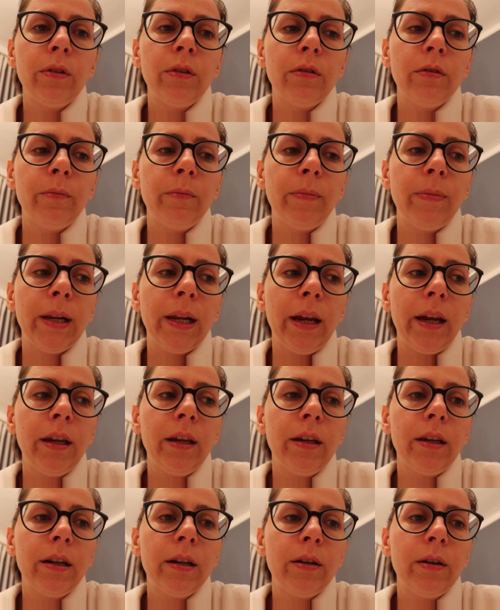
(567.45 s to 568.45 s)
you
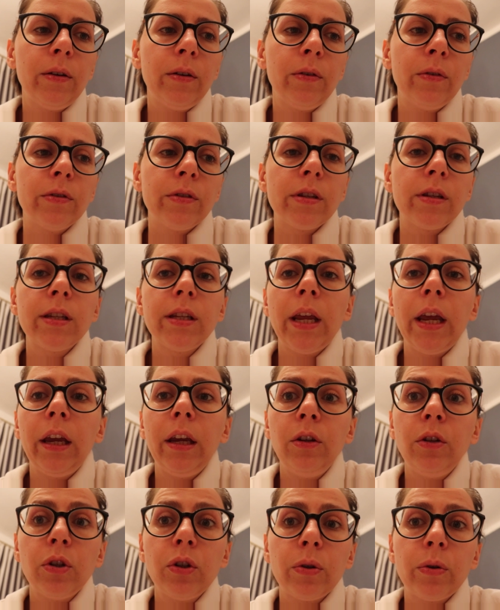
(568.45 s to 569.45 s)
play on
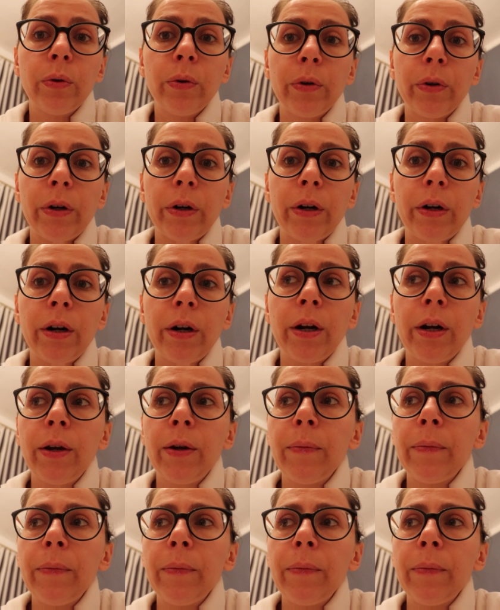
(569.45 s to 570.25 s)
stage, or